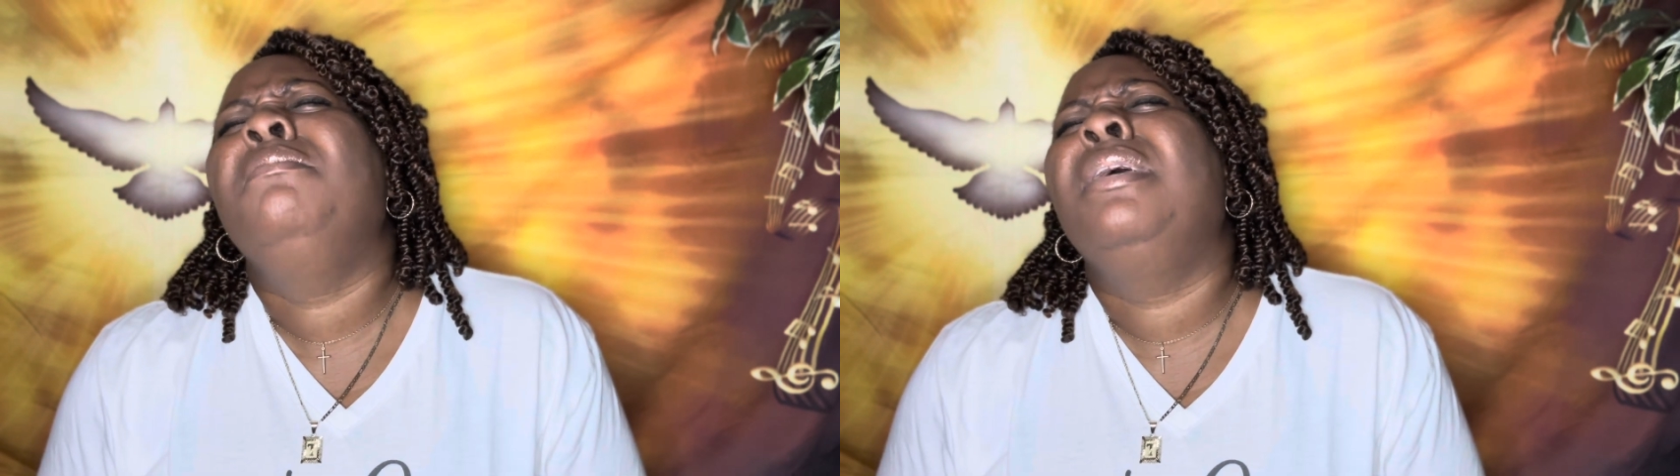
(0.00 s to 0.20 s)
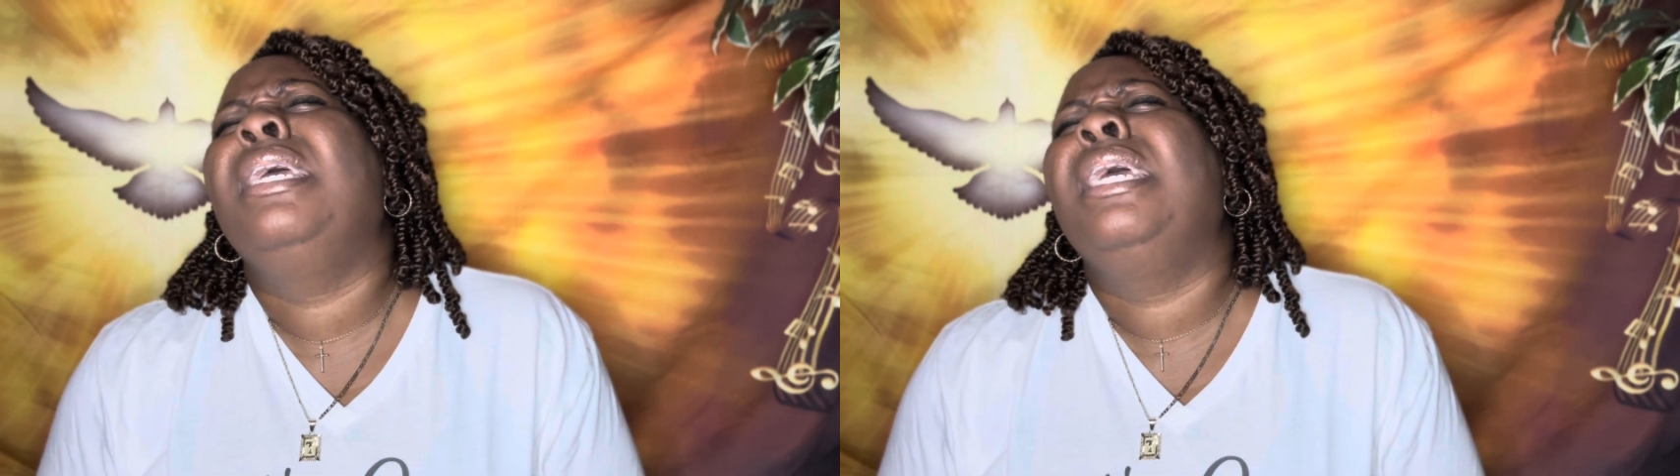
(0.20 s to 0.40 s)

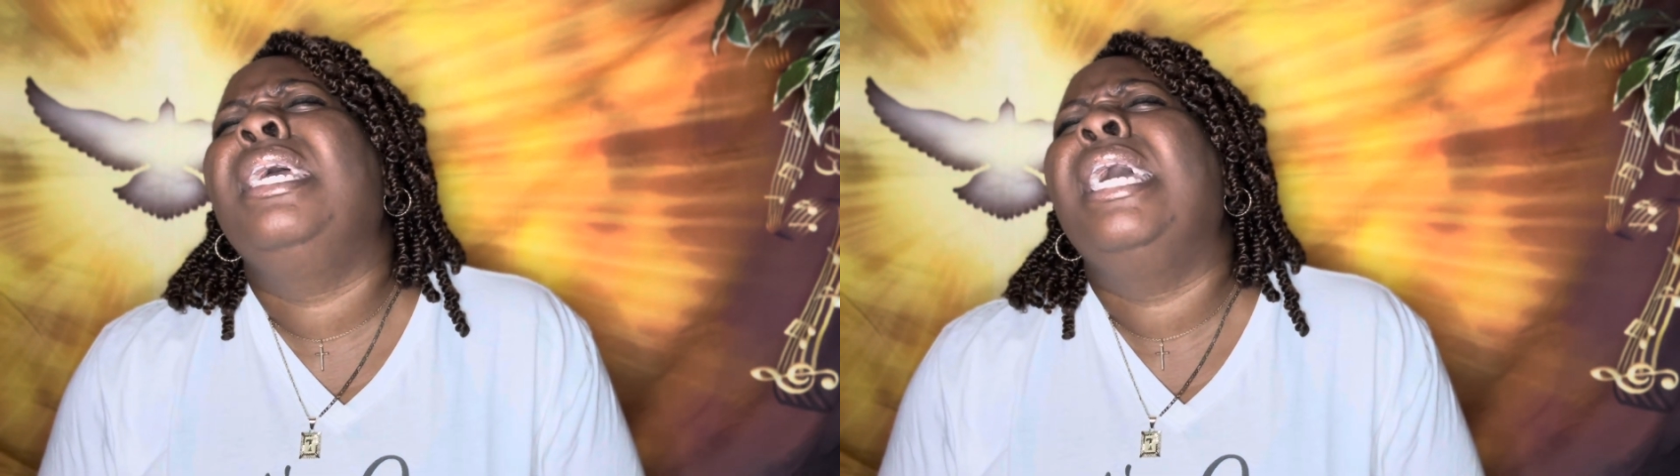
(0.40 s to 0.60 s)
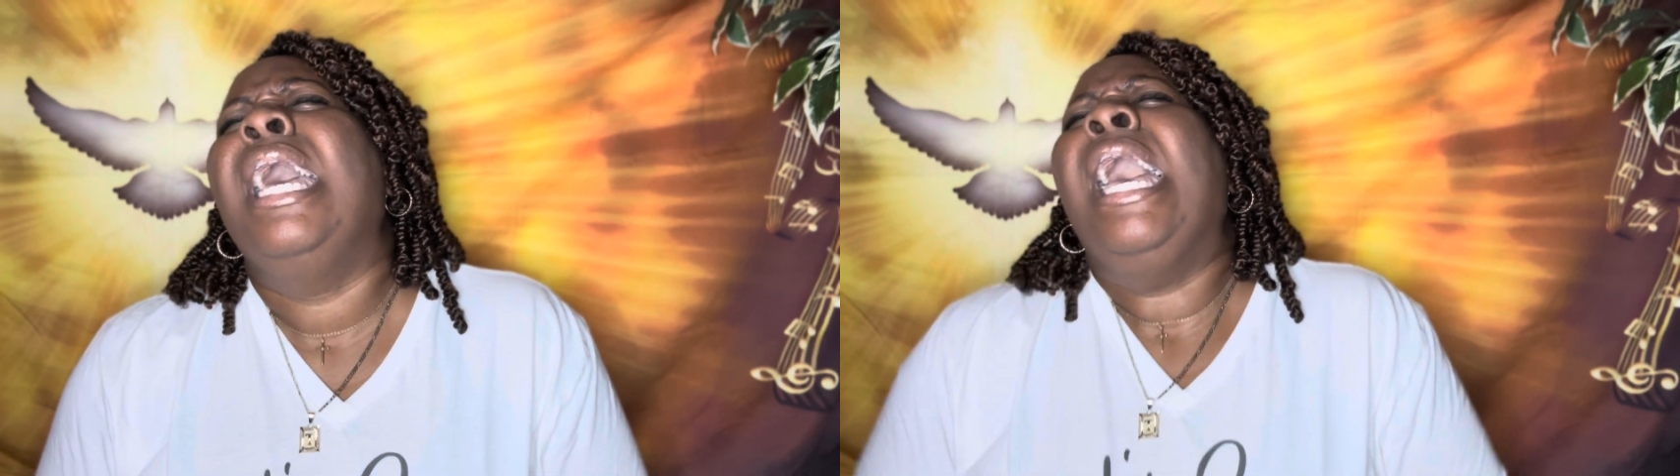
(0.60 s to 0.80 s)
me.